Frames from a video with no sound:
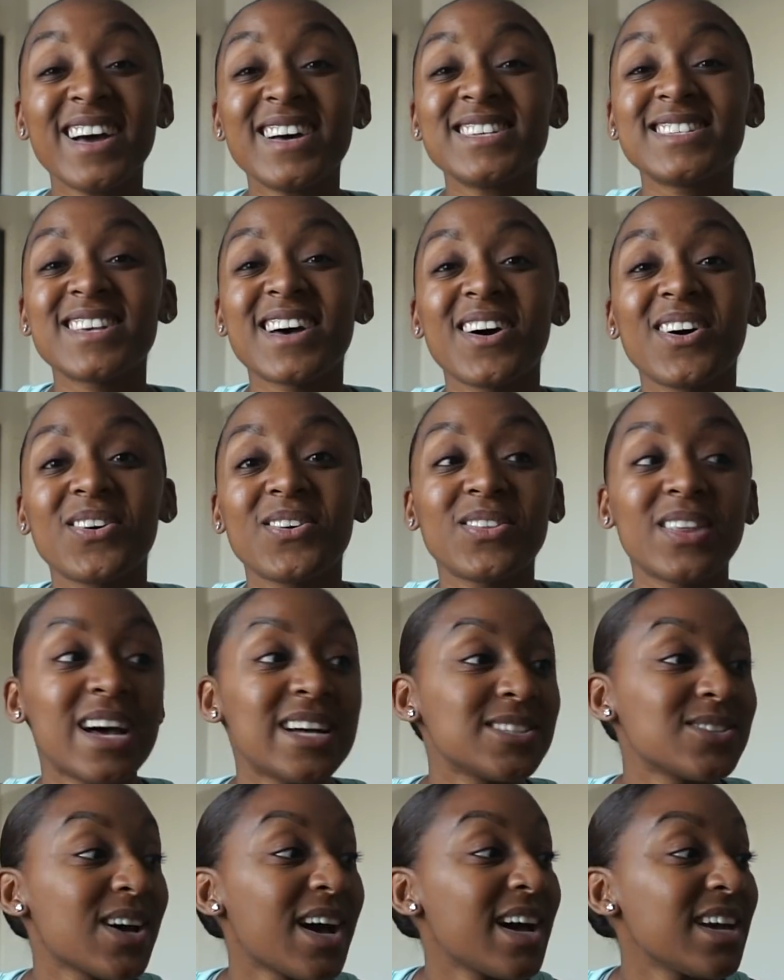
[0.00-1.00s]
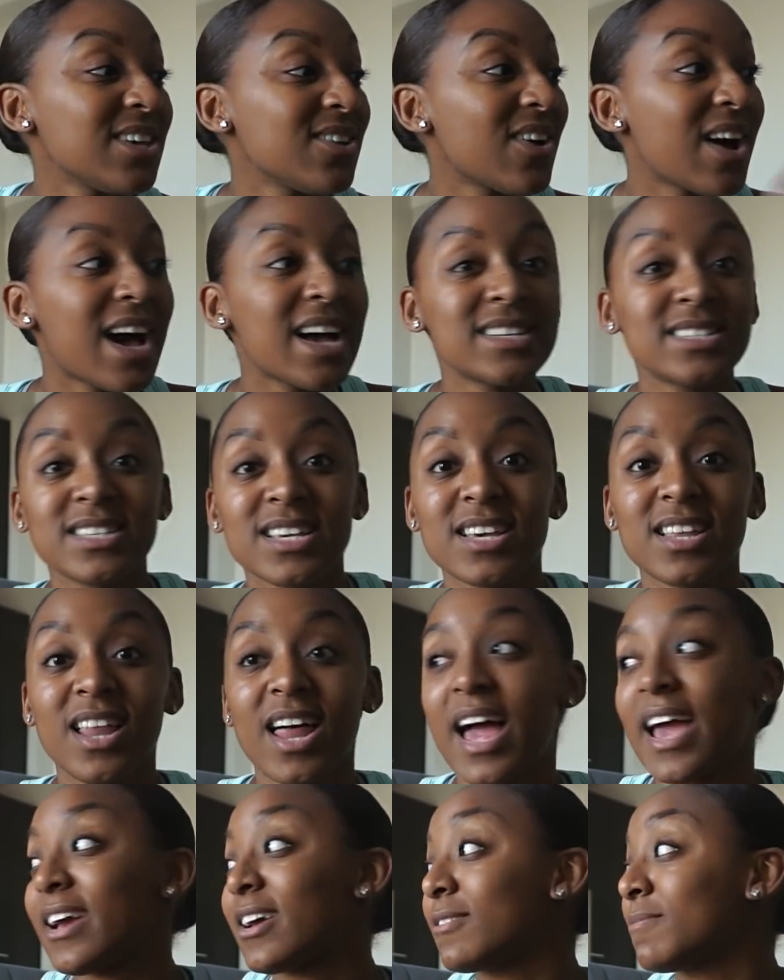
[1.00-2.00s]
So that's how you guys see
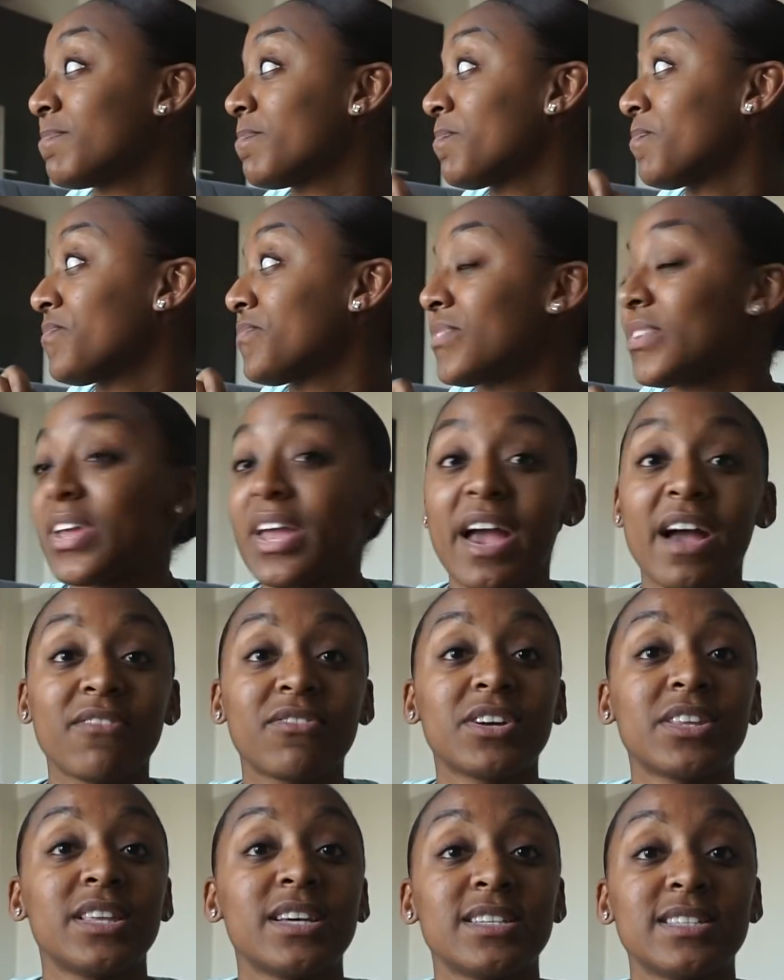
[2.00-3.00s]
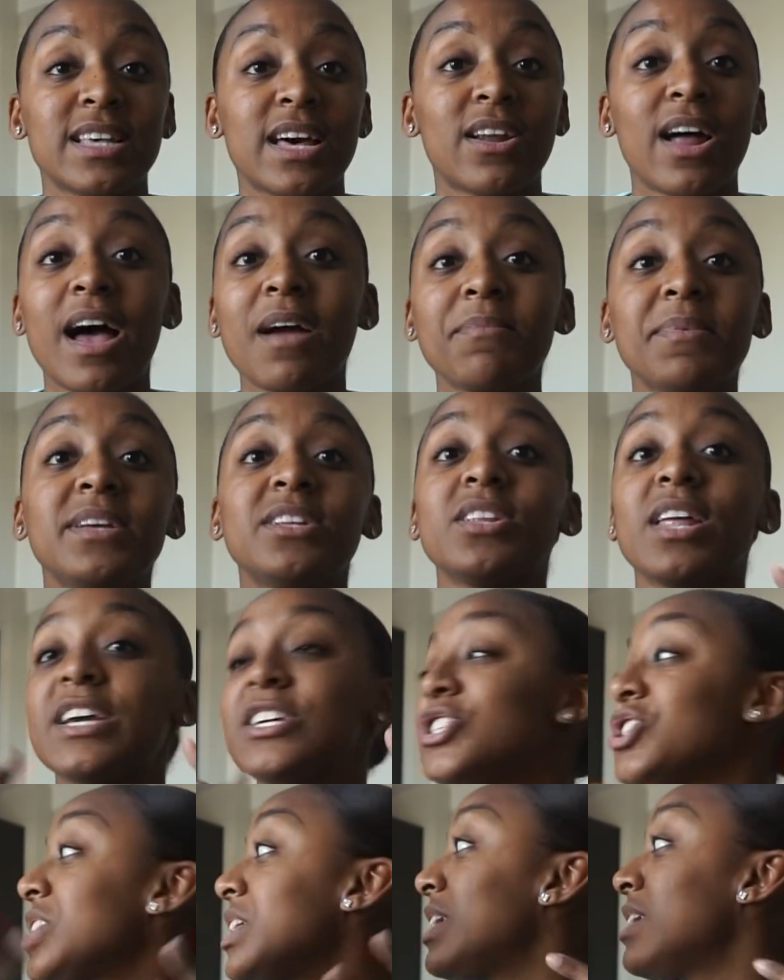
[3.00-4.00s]
like everything settled. I mean, like
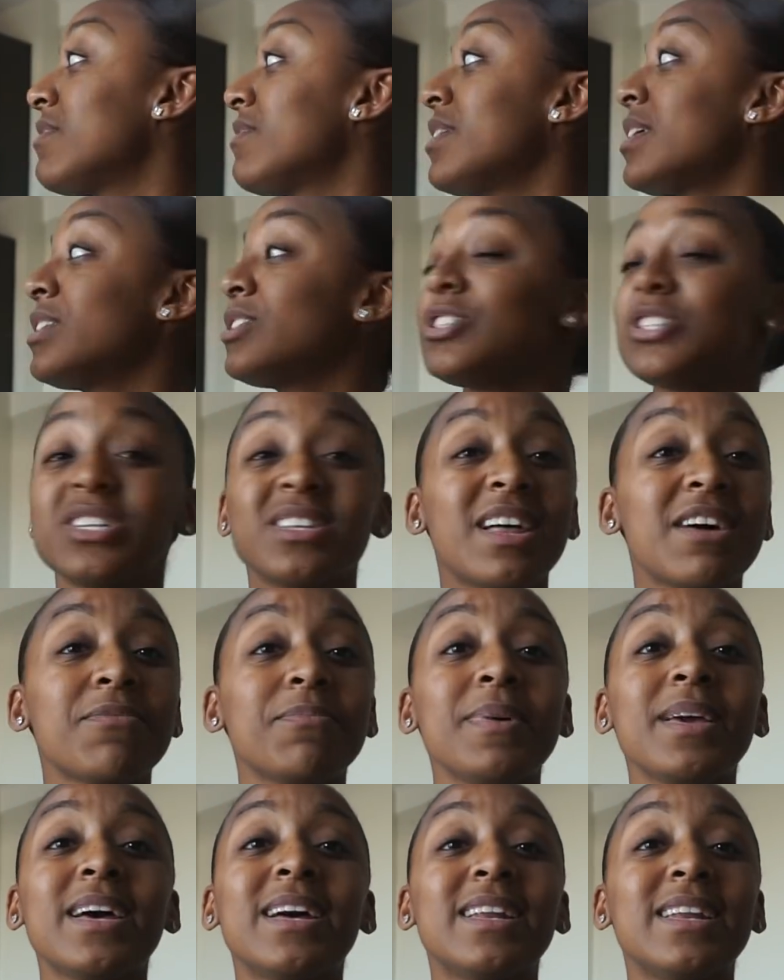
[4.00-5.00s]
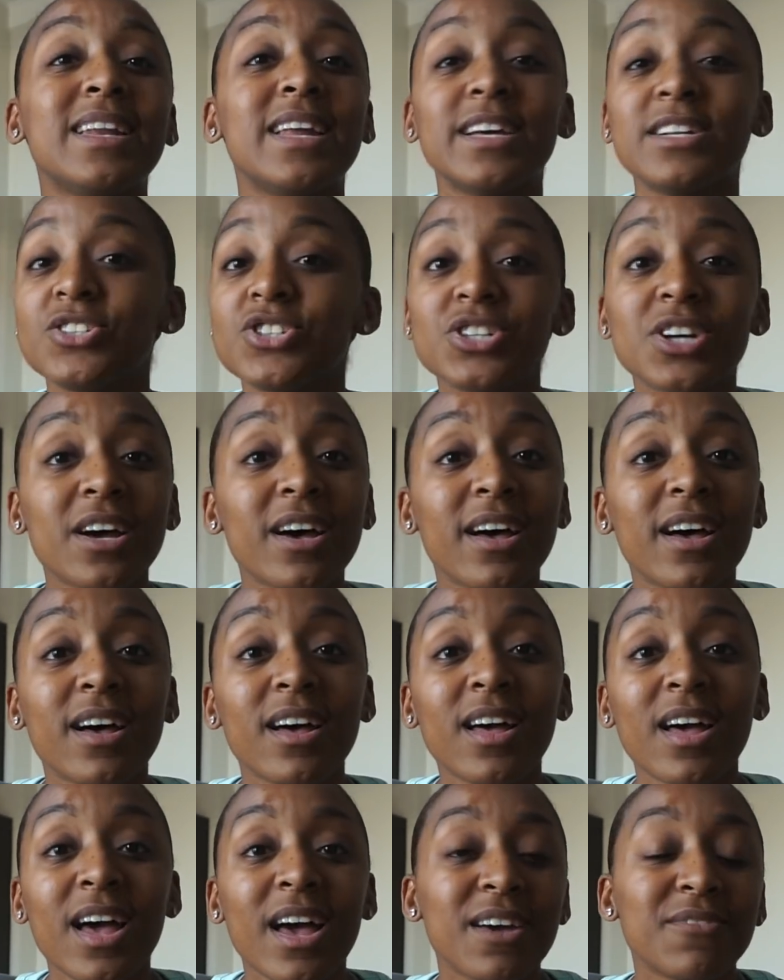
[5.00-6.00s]
she left me a
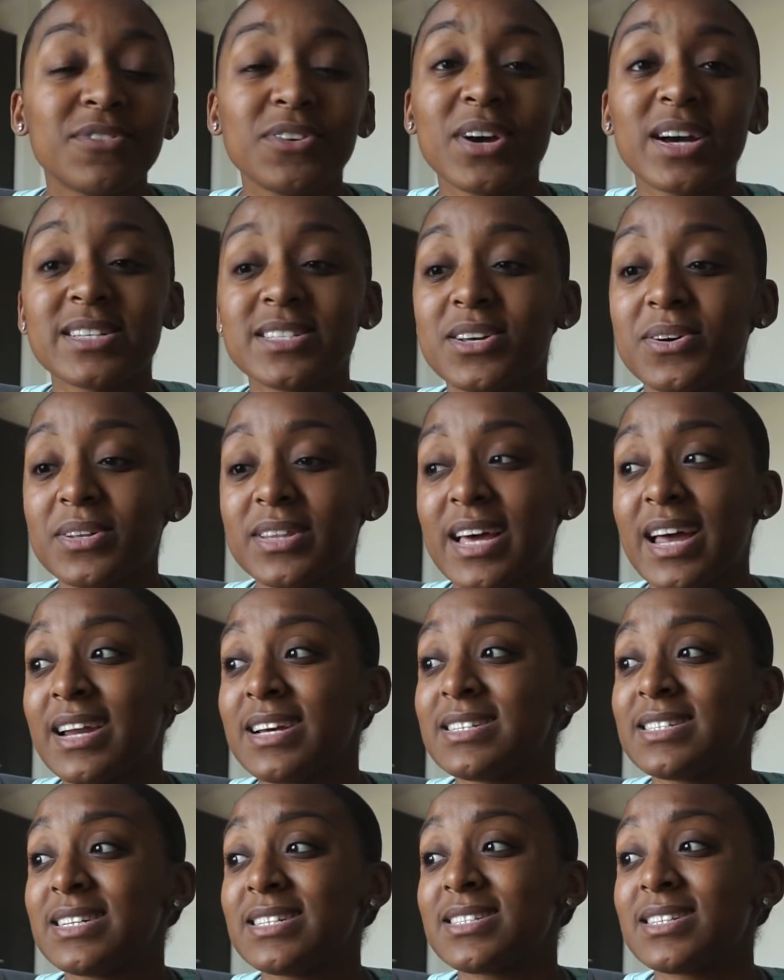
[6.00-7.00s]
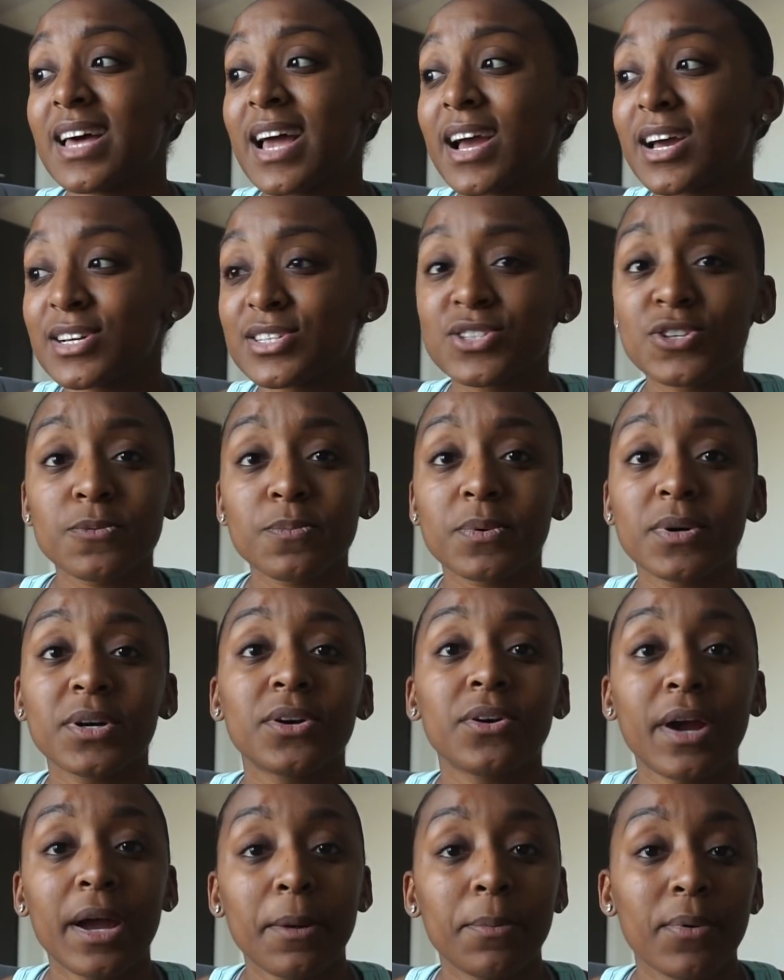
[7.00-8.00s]
Ninja. If you guys know what that is, it's like a super
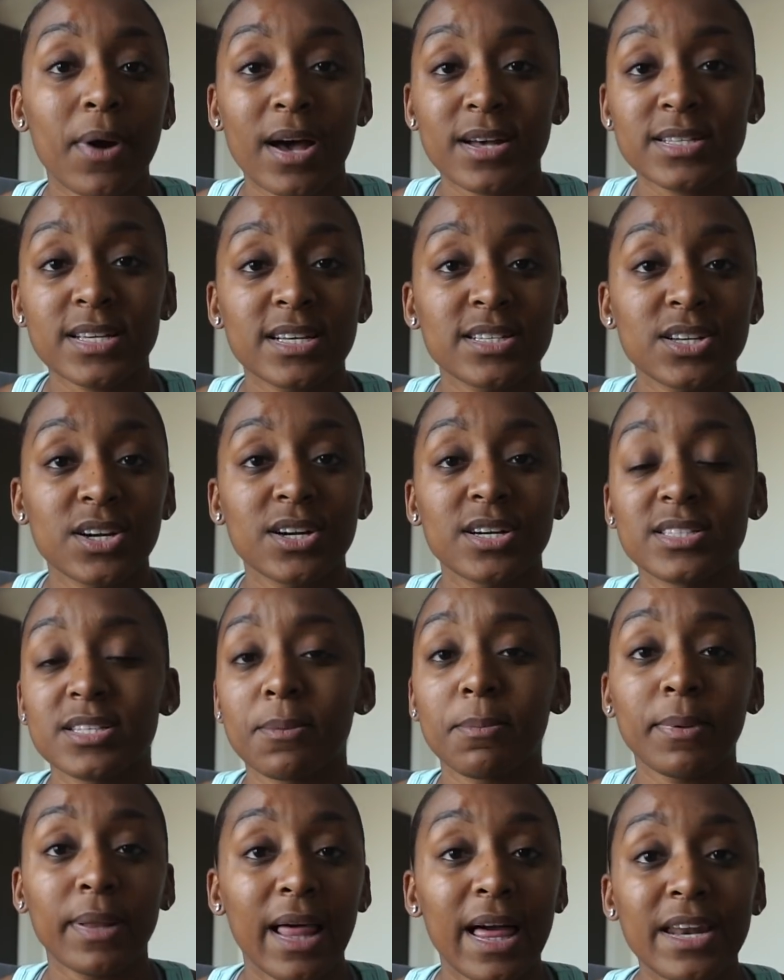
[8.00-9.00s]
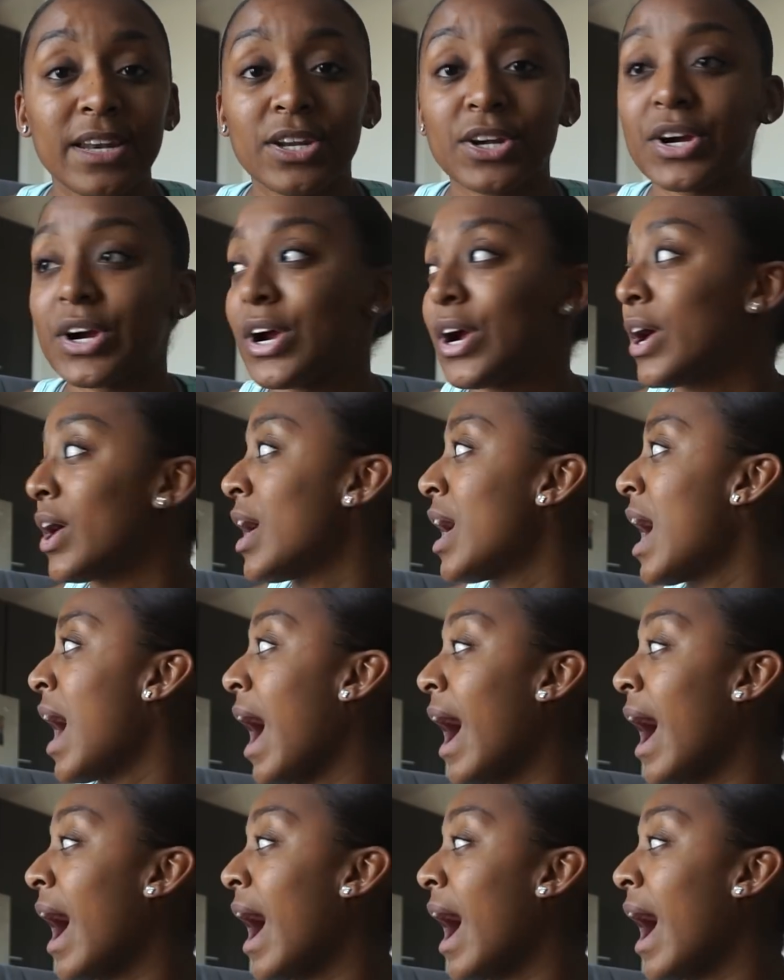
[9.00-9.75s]
great processor. It's a blender.